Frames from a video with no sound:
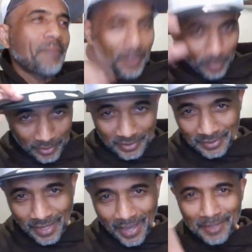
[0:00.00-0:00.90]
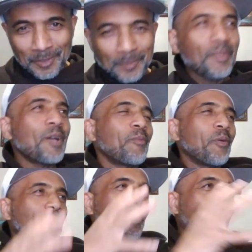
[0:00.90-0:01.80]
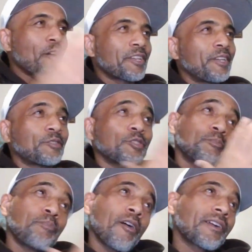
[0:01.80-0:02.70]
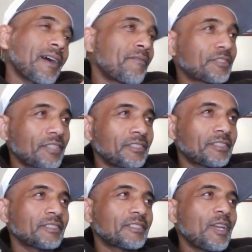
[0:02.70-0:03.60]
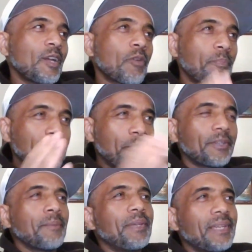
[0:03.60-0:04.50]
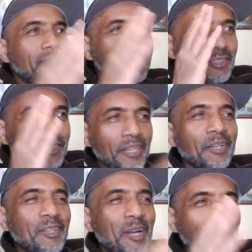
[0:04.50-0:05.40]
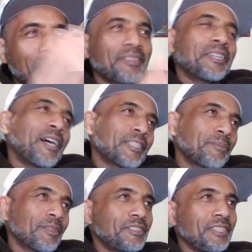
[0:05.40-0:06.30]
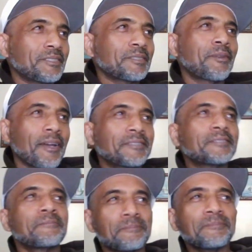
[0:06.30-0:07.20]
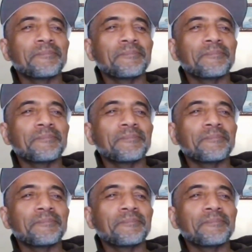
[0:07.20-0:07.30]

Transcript: By the way, this is a hat too. We want our gear to spark conversations where people can begin to share about the gospel of Jesus Christ.